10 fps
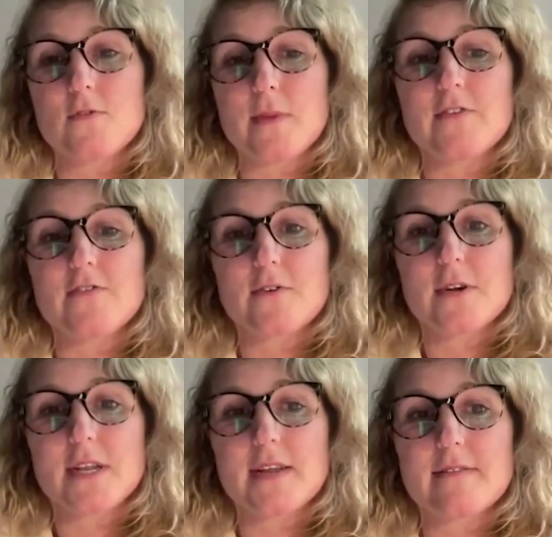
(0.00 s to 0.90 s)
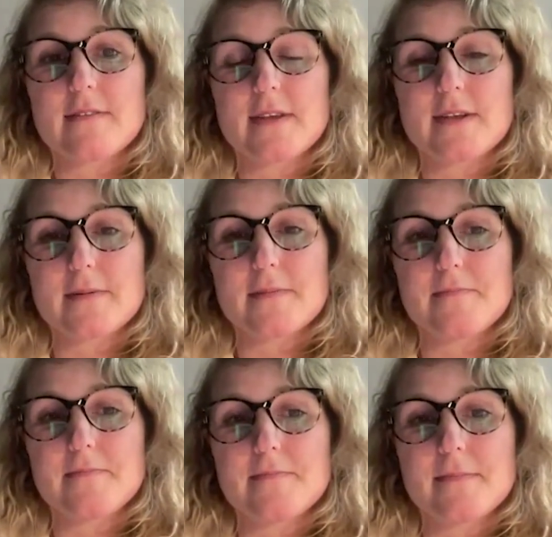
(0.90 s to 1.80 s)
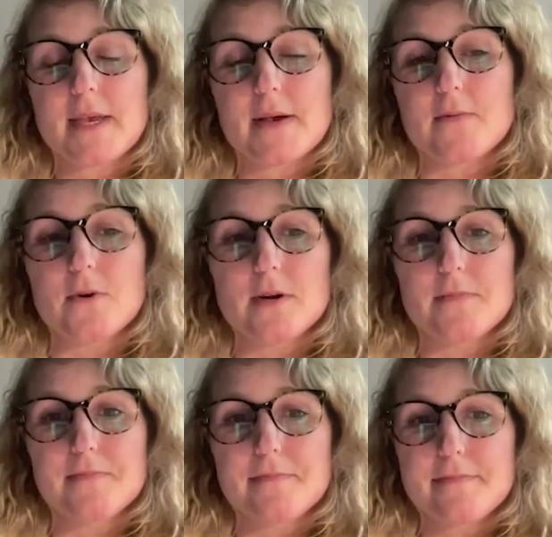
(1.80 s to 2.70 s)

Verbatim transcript: to make sure that, um, yeah, we're